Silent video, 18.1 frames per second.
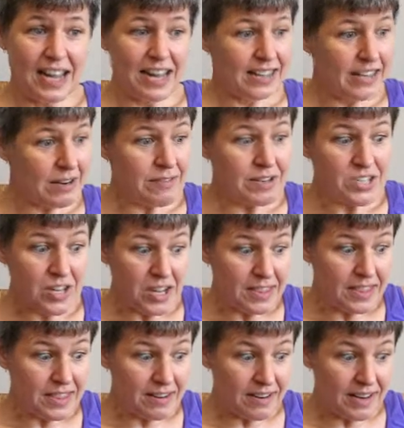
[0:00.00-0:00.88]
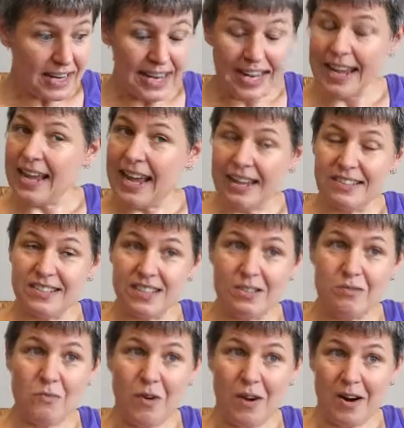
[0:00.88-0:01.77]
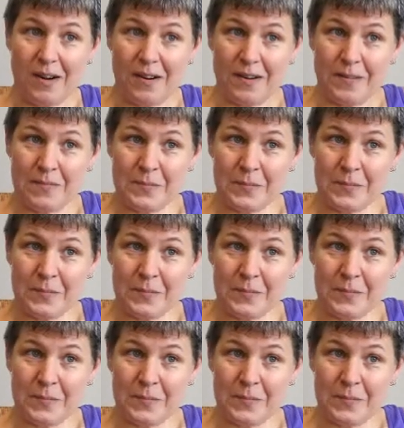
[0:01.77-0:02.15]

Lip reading: And then we saw that they're laying eggs in the water,